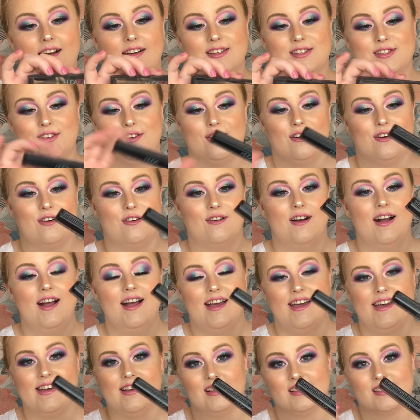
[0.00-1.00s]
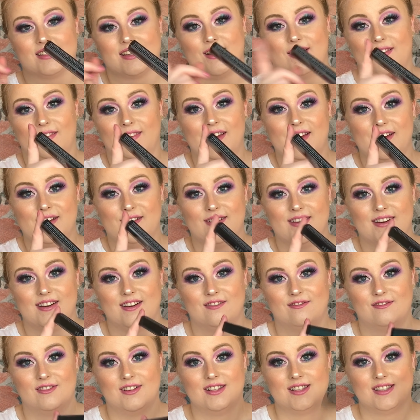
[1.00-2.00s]
So it's got liquid
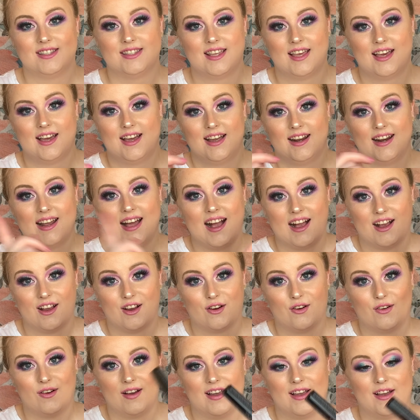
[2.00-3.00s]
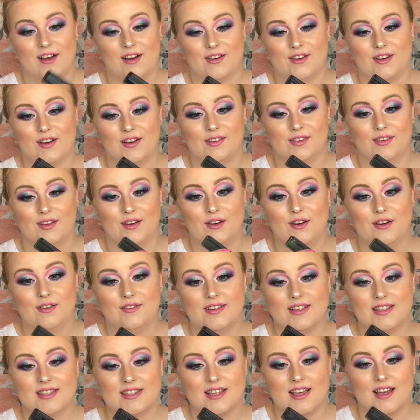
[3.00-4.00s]
on one side and crayon on the
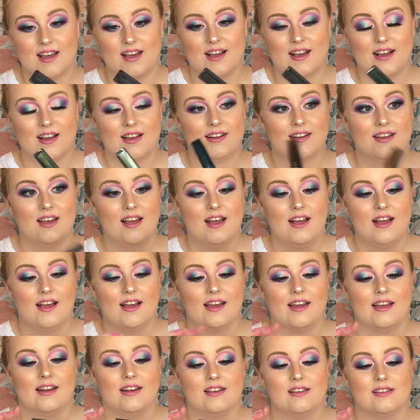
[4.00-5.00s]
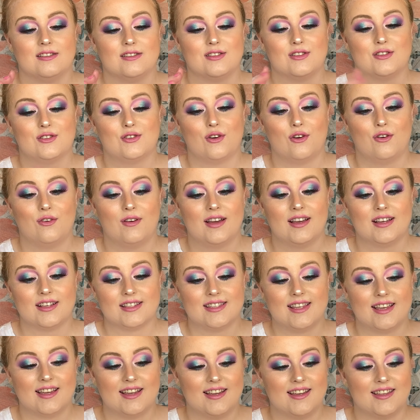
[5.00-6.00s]
other side. It is so
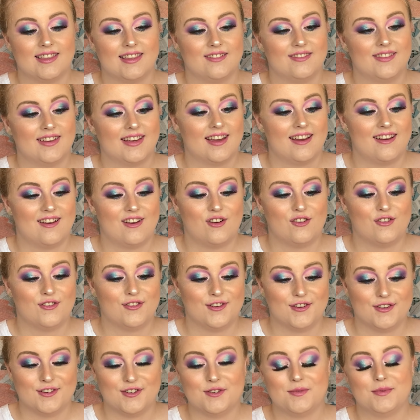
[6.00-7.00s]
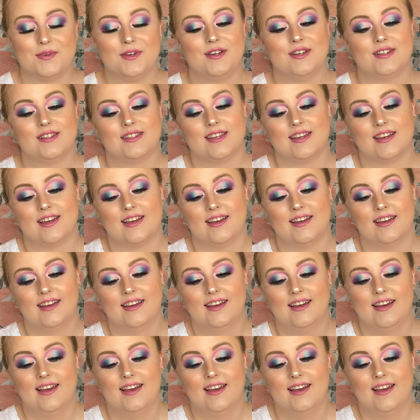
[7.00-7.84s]
exciting that we get a Huda Beauty